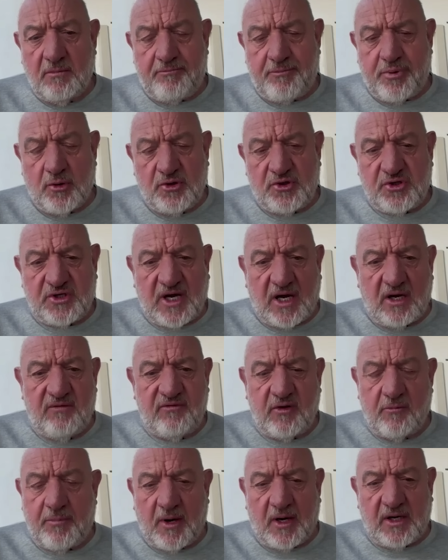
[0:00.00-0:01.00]
pushed
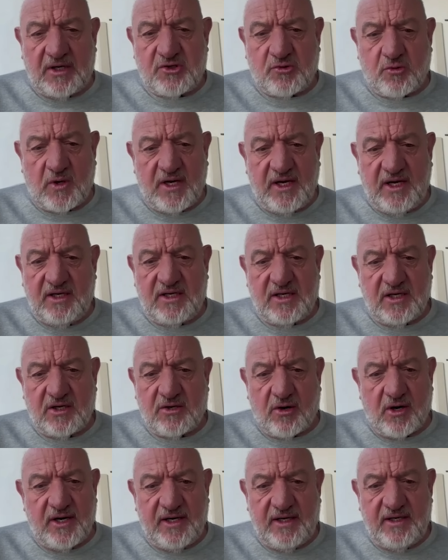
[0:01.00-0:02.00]
over by 20
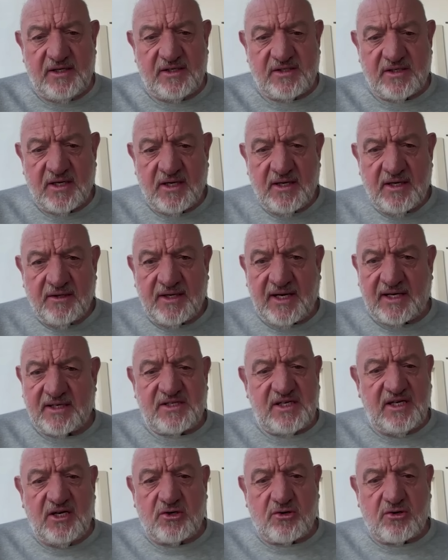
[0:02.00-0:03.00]
degrees,
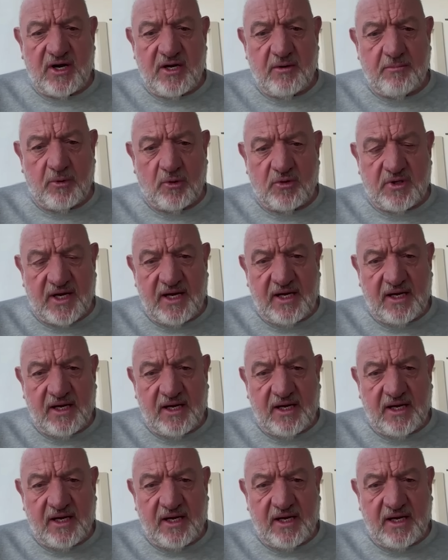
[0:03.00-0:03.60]
that's incredible, Dick.